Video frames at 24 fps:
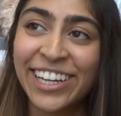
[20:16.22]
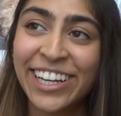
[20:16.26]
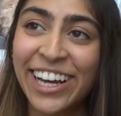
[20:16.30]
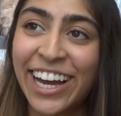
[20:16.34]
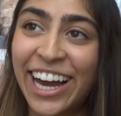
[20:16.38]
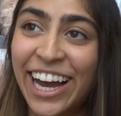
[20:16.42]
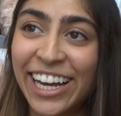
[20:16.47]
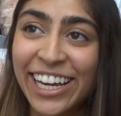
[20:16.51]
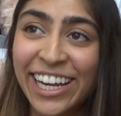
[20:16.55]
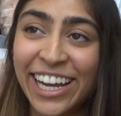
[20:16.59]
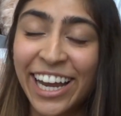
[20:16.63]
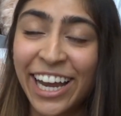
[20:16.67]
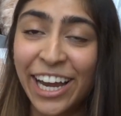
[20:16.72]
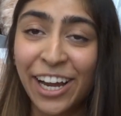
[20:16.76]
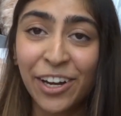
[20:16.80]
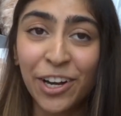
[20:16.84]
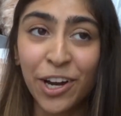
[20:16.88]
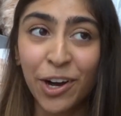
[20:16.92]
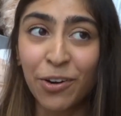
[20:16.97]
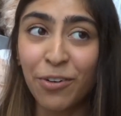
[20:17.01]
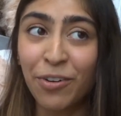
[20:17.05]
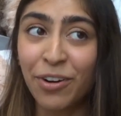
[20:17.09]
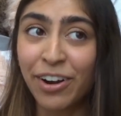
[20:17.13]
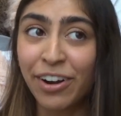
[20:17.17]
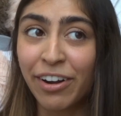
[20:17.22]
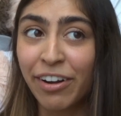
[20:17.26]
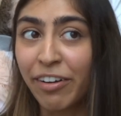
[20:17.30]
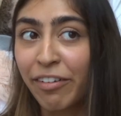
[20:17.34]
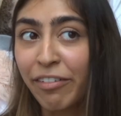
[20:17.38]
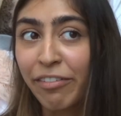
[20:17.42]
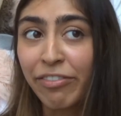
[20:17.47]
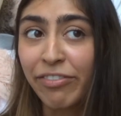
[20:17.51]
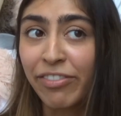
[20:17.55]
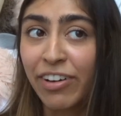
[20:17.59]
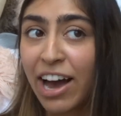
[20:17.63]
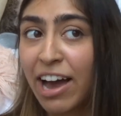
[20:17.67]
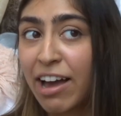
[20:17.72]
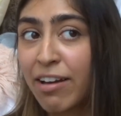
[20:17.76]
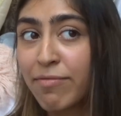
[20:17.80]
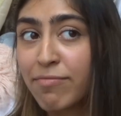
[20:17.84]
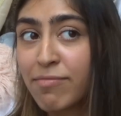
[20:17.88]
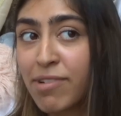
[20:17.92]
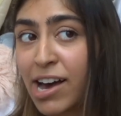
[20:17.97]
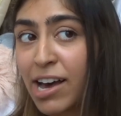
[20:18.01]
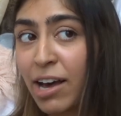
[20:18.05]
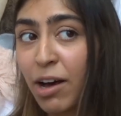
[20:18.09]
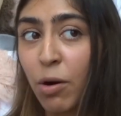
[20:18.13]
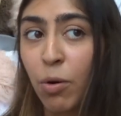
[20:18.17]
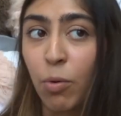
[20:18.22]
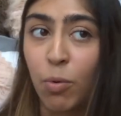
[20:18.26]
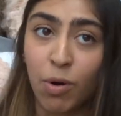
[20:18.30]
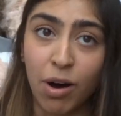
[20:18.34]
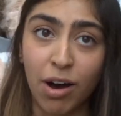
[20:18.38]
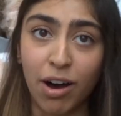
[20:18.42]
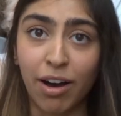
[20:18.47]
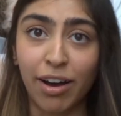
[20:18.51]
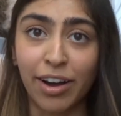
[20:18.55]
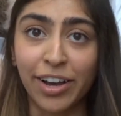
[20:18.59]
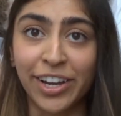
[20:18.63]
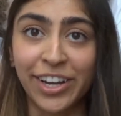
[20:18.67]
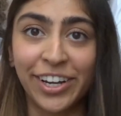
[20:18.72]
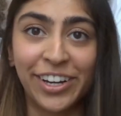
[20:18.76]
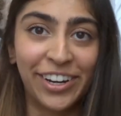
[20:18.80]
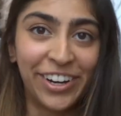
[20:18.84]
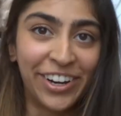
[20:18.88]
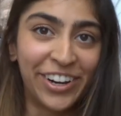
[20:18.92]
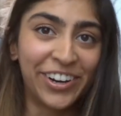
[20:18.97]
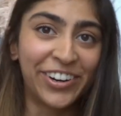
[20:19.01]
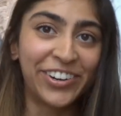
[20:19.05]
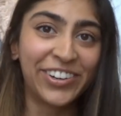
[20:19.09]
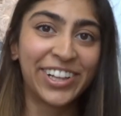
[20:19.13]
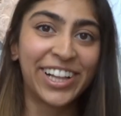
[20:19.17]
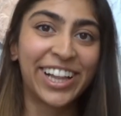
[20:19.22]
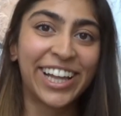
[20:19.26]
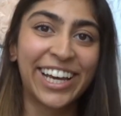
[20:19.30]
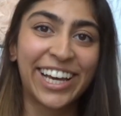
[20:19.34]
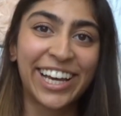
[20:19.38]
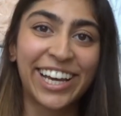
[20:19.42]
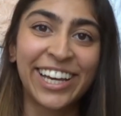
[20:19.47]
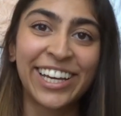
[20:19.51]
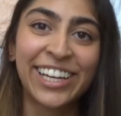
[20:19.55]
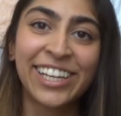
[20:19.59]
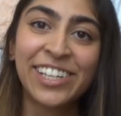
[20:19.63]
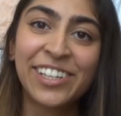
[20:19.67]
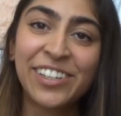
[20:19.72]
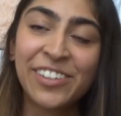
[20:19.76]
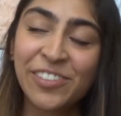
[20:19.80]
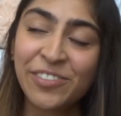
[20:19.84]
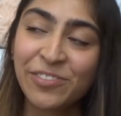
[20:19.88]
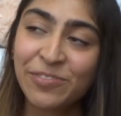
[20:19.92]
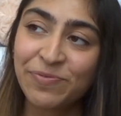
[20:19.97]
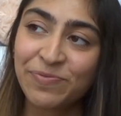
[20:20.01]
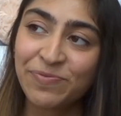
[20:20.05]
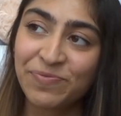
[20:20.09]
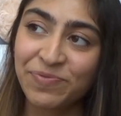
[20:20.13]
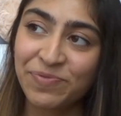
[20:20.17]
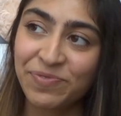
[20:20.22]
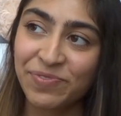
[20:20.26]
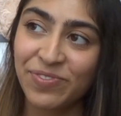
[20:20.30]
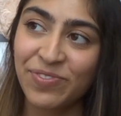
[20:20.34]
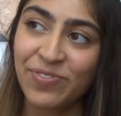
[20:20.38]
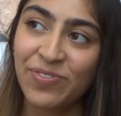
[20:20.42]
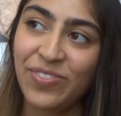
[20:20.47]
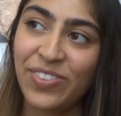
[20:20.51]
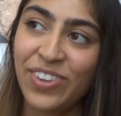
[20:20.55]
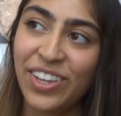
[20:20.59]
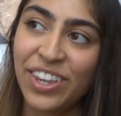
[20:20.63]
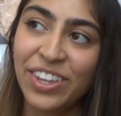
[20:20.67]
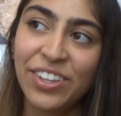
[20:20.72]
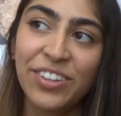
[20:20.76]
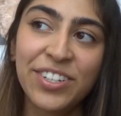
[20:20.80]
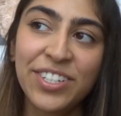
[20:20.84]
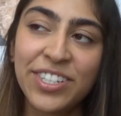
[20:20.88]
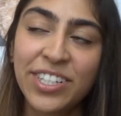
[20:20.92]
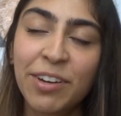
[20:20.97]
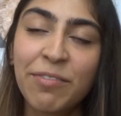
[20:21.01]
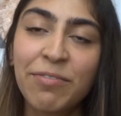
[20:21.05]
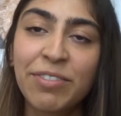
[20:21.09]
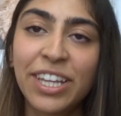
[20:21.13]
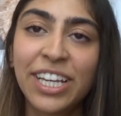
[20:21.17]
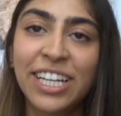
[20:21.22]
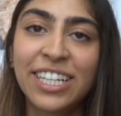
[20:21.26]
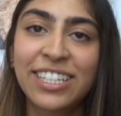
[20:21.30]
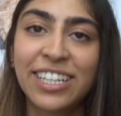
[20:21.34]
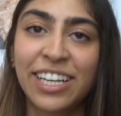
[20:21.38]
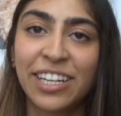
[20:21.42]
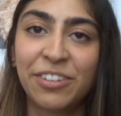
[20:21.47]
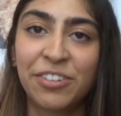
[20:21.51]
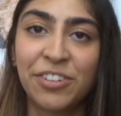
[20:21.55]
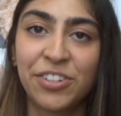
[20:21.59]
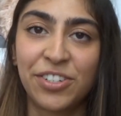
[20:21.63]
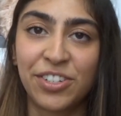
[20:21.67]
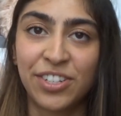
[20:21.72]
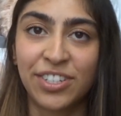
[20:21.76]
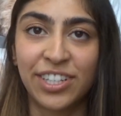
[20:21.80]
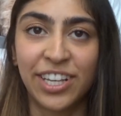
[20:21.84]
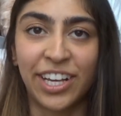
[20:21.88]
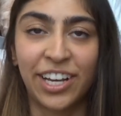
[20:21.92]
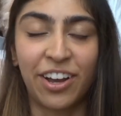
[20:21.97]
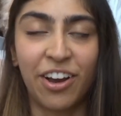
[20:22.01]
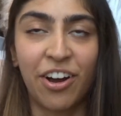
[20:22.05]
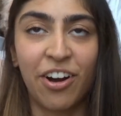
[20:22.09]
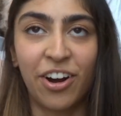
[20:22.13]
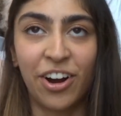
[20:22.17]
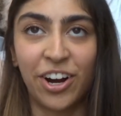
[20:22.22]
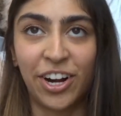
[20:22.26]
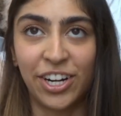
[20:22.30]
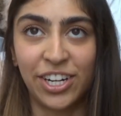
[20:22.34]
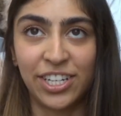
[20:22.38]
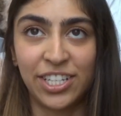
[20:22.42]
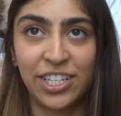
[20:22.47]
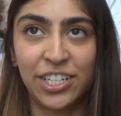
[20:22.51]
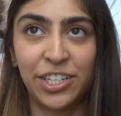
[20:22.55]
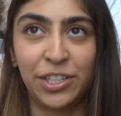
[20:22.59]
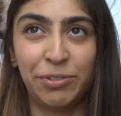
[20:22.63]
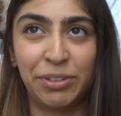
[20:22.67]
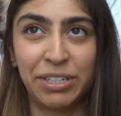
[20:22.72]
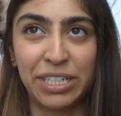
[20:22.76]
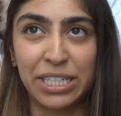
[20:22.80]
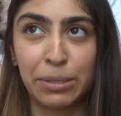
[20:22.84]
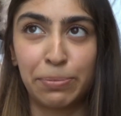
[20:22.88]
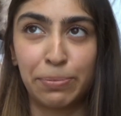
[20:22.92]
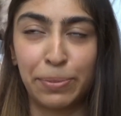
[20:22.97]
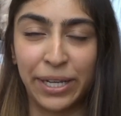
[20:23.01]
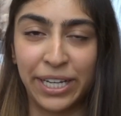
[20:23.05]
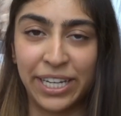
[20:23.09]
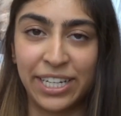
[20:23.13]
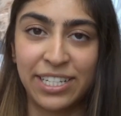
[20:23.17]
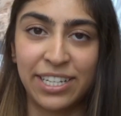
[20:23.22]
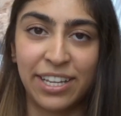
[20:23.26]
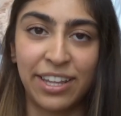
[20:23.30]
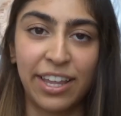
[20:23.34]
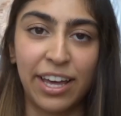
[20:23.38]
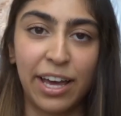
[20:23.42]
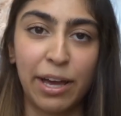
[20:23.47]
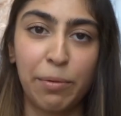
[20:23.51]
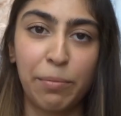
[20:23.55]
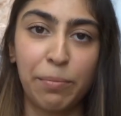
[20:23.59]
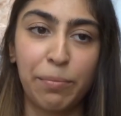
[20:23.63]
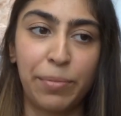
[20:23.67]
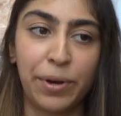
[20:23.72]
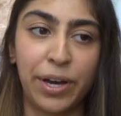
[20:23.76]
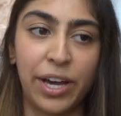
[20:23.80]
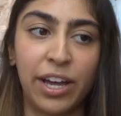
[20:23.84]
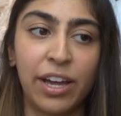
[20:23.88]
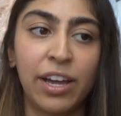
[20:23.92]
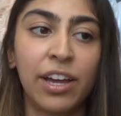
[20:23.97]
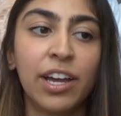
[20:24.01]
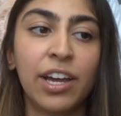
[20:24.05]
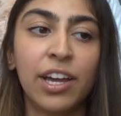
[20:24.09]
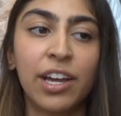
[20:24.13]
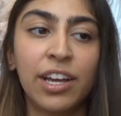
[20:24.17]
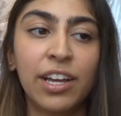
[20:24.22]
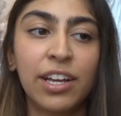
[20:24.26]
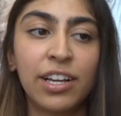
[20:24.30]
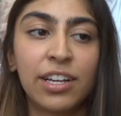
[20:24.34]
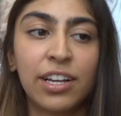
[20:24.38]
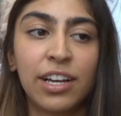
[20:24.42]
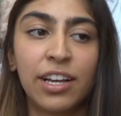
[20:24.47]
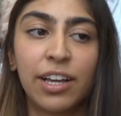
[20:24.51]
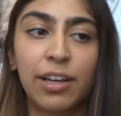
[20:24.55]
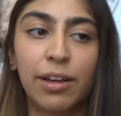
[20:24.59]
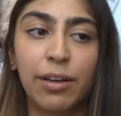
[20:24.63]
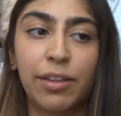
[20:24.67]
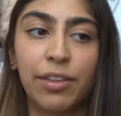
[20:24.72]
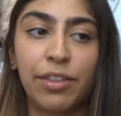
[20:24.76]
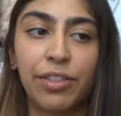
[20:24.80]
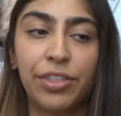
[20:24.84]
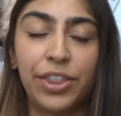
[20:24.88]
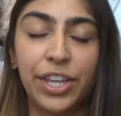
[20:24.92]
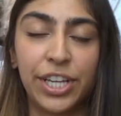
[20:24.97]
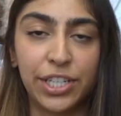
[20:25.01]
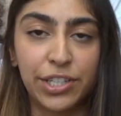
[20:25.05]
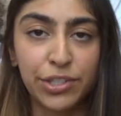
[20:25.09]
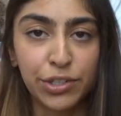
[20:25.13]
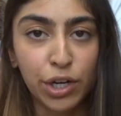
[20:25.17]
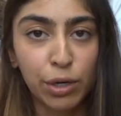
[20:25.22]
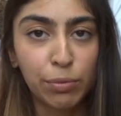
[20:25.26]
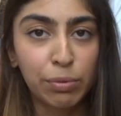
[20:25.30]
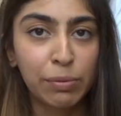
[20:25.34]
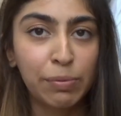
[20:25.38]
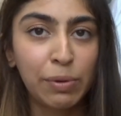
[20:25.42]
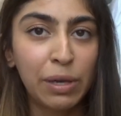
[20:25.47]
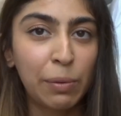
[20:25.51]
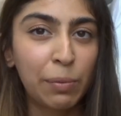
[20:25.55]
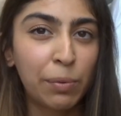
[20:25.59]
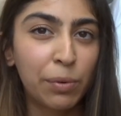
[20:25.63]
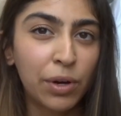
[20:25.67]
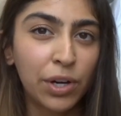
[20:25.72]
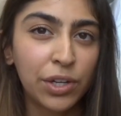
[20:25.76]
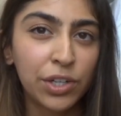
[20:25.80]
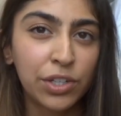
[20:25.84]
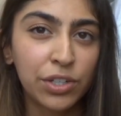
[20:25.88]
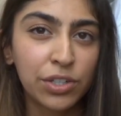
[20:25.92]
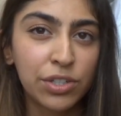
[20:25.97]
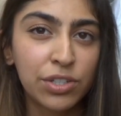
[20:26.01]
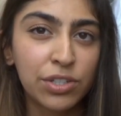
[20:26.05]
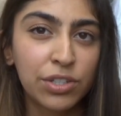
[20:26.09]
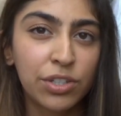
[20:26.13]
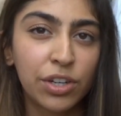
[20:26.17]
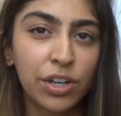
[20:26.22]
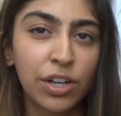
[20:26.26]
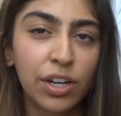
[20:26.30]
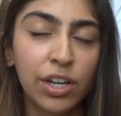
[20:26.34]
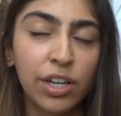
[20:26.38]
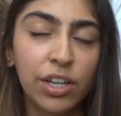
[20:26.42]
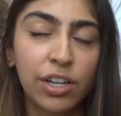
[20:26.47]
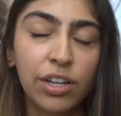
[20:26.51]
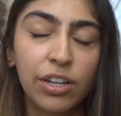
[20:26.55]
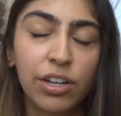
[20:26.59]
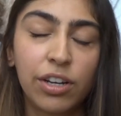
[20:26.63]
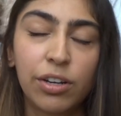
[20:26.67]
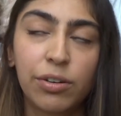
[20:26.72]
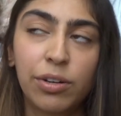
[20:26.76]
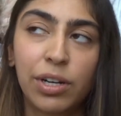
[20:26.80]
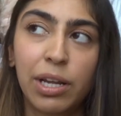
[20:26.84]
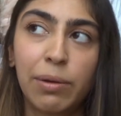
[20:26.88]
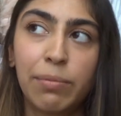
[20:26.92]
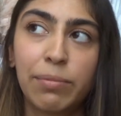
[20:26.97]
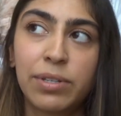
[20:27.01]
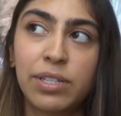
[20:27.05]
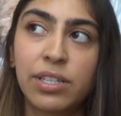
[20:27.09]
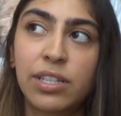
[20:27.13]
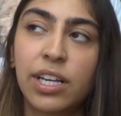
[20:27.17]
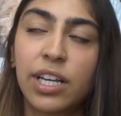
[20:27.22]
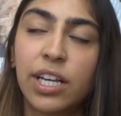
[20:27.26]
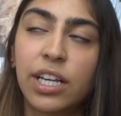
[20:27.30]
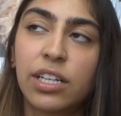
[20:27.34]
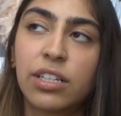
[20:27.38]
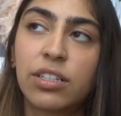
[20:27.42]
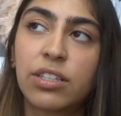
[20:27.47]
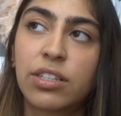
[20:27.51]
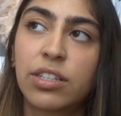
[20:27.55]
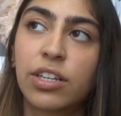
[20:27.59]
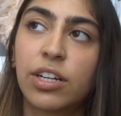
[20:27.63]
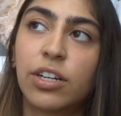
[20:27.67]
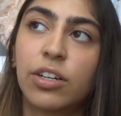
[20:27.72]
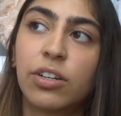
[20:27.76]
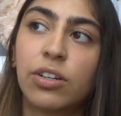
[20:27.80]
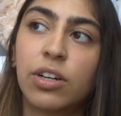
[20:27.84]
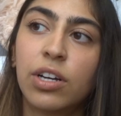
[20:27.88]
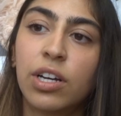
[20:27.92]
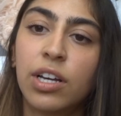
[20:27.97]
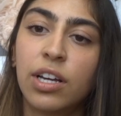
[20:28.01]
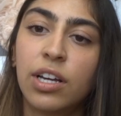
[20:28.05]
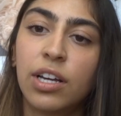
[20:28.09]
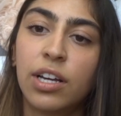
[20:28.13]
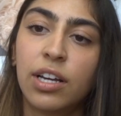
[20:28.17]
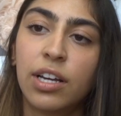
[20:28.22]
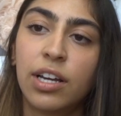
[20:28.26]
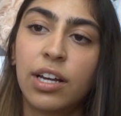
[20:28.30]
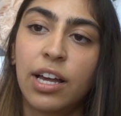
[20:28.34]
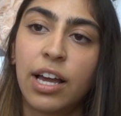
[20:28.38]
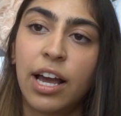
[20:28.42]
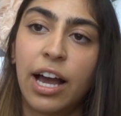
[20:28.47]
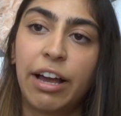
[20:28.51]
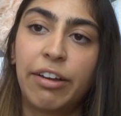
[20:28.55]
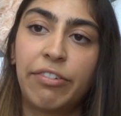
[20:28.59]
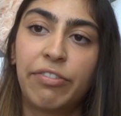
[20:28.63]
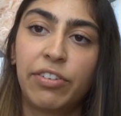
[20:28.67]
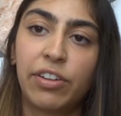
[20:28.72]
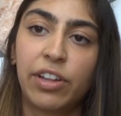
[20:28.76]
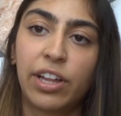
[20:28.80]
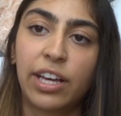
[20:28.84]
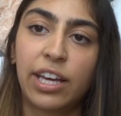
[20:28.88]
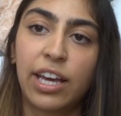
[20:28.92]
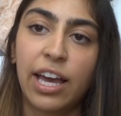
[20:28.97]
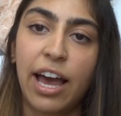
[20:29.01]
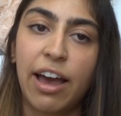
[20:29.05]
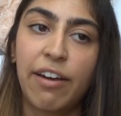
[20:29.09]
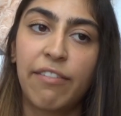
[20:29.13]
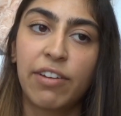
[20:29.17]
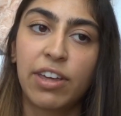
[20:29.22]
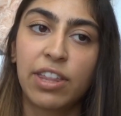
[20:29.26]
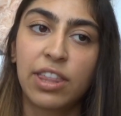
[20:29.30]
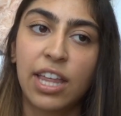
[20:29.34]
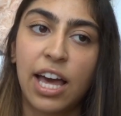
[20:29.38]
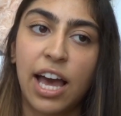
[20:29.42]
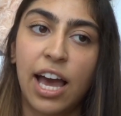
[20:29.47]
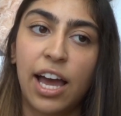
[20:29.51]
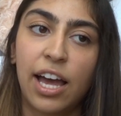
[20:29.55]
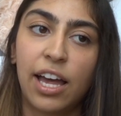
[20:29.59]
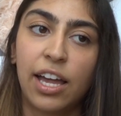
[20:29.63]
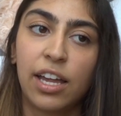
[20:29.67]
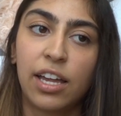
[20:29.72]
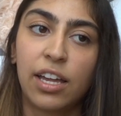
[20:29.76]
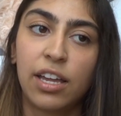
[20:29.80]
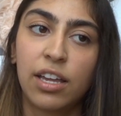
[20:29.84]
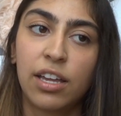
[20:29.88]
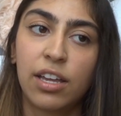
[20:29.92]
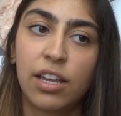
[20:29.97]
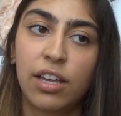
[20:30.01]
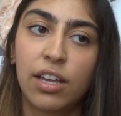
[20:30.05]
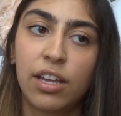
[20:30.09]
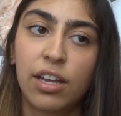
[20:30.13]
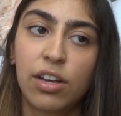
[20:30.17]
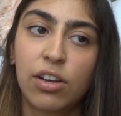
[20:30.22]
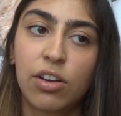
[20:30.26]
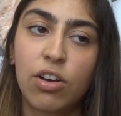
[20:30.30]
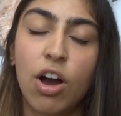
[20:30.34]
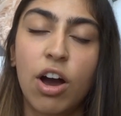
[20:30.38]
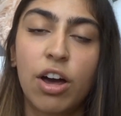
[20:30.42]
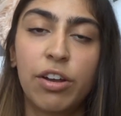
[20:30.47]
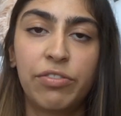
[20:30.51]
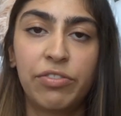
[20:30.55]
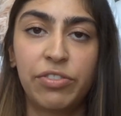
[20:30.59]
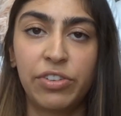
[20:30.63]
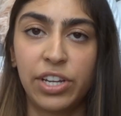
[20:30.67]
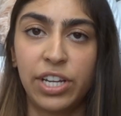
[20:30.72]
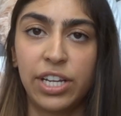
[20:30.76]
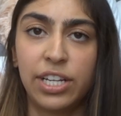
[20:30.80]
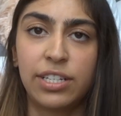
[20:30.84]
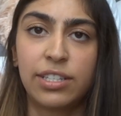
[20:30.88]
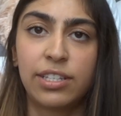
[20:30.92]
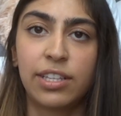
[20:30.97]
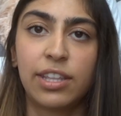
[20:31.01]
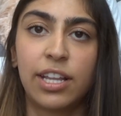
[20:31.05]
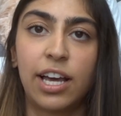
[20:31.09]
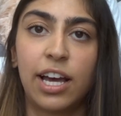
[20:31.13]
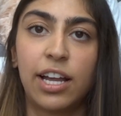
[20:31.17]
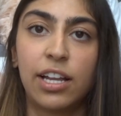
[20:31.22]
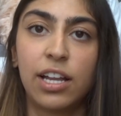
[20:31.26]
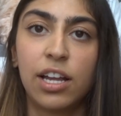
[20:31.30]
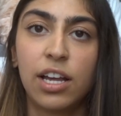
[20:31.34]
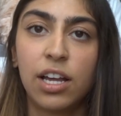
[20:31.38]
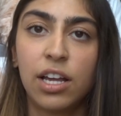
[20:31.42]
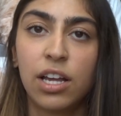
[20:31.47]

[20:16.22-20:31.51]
I can't go on a 5-mile walk, you know? Like there's some things that it was just like hard to explain to them, but this group of people understood, you know what I'm saying? So I feel like having that confidence and that